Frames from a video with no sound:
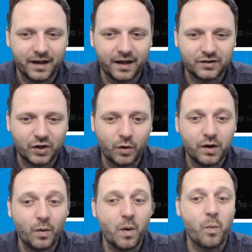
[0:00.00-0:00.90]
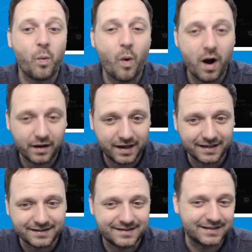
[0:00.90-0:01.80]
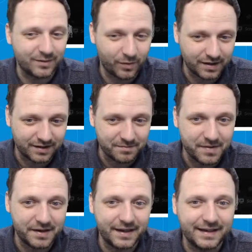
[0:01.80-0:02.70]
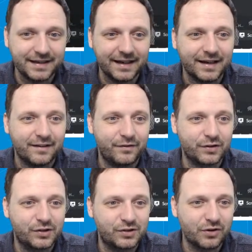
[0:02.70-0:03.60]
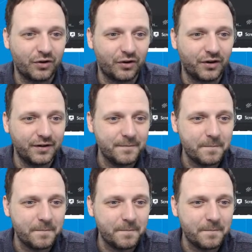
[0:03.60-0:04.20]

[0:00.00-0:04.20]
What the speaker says: Antonio and Watkins because he wanted the money for Sean.